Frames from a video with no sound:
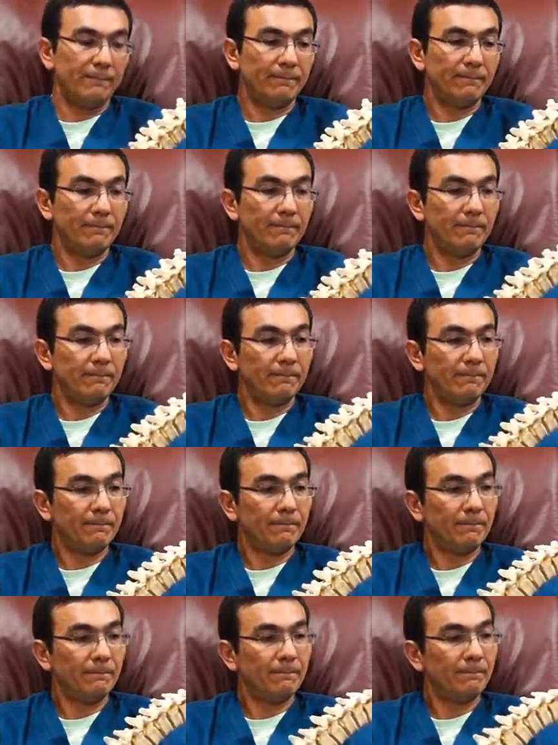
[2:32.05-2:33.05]

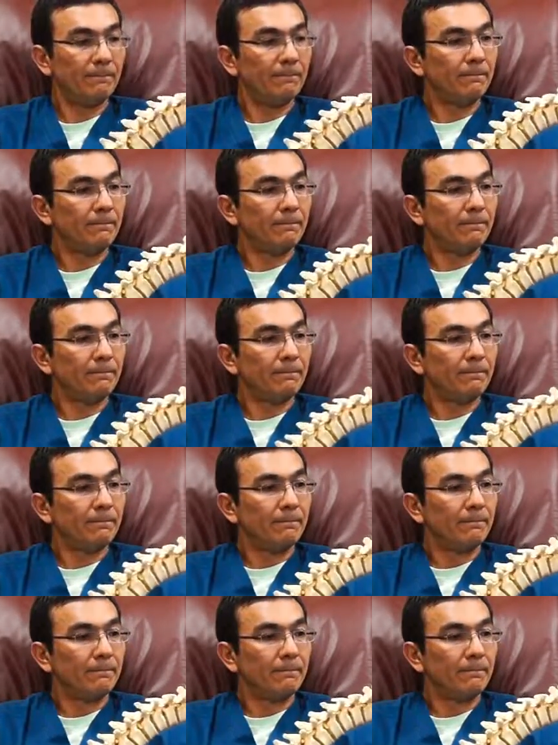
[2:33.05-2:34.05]

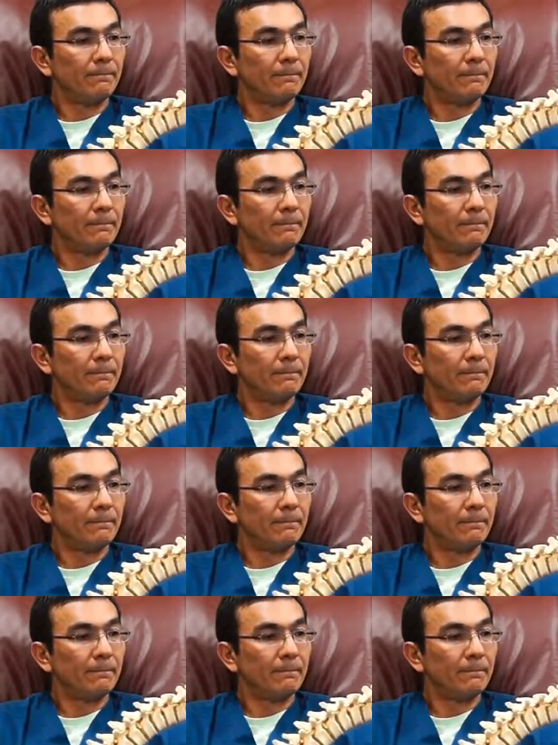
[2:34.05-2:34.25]
[no speech]